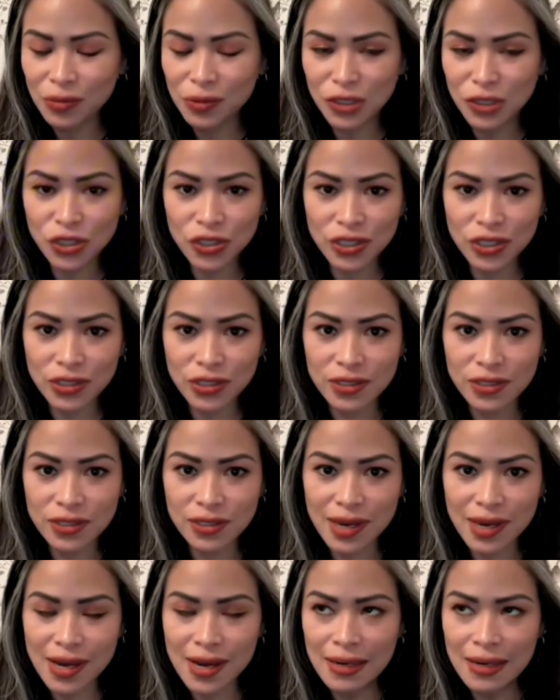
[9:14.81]
which
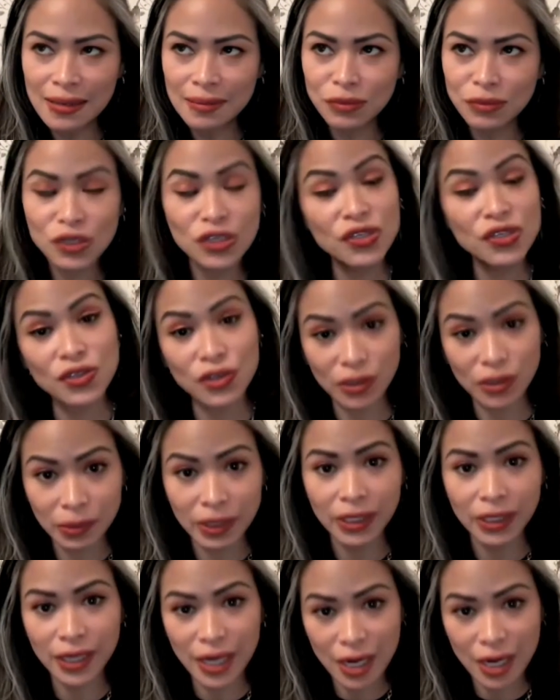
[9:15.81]
is
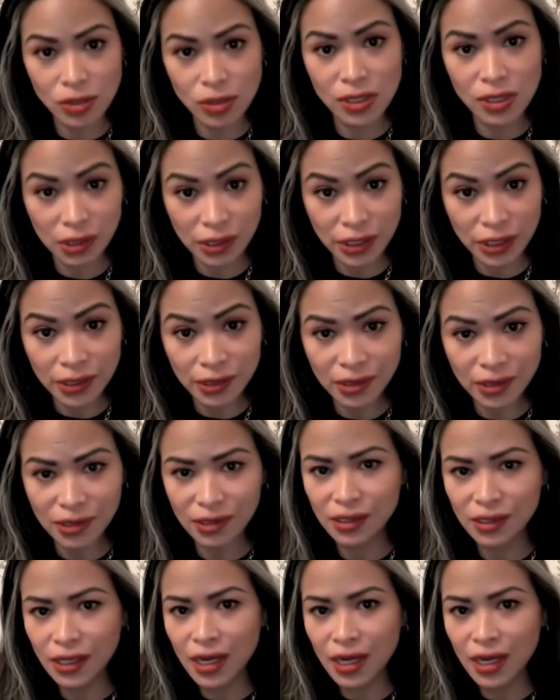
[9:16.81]
discernment counselors.